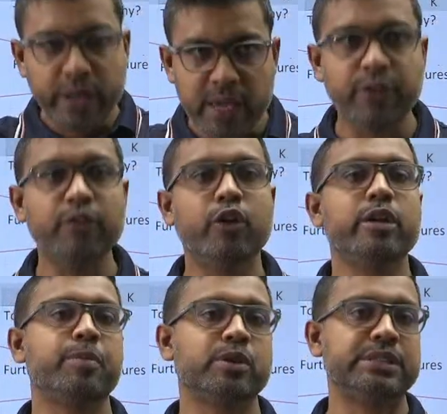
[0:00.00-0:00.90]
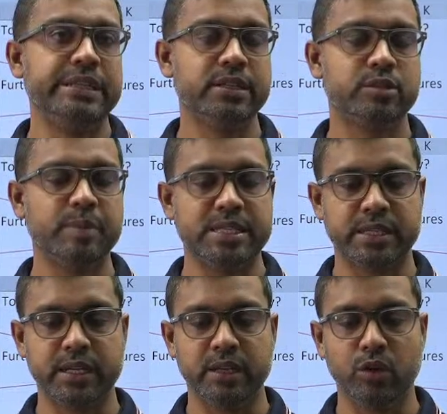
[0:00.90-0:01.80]
type of audit procedures
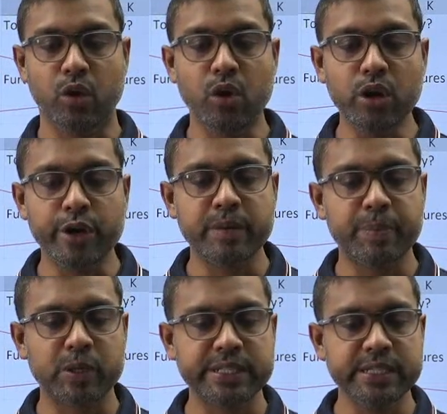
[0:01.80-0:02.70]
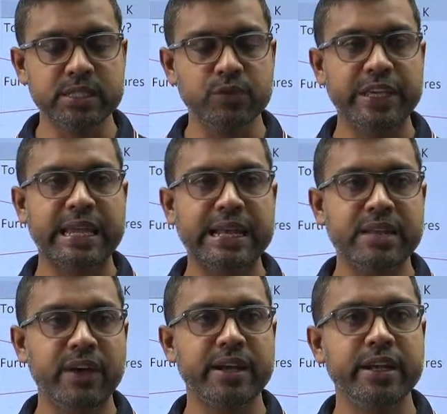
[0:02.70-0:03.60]
basically. All audit procedures we can
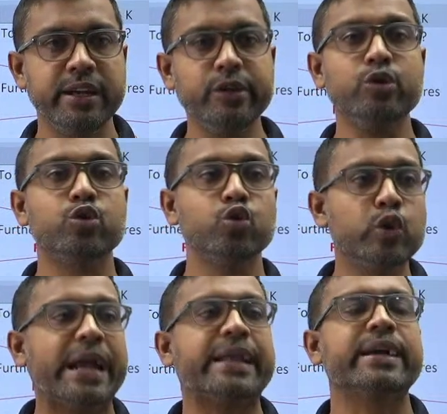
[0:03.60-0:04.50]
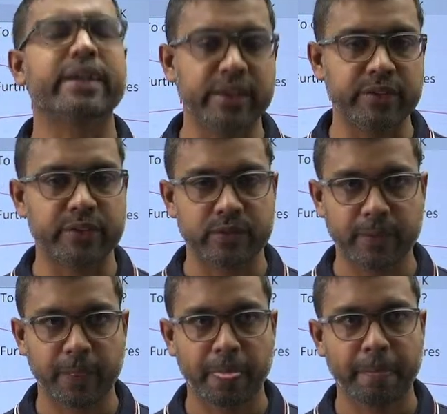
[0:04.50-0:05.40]
divide into two categories.
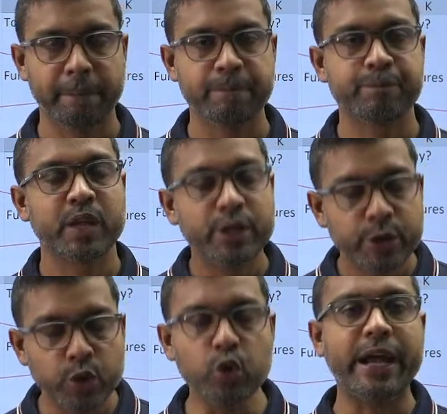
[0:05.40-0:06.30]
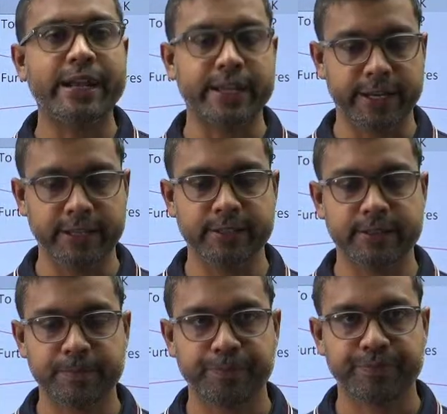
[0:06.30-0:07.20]
Two categories.
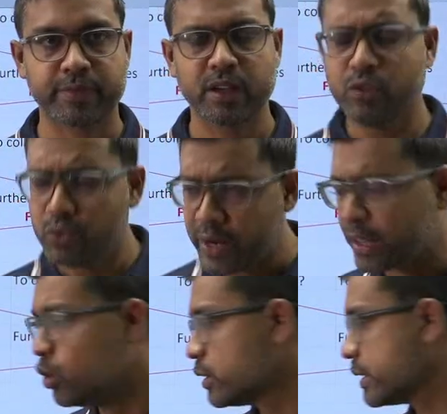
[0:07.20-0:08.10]
What are those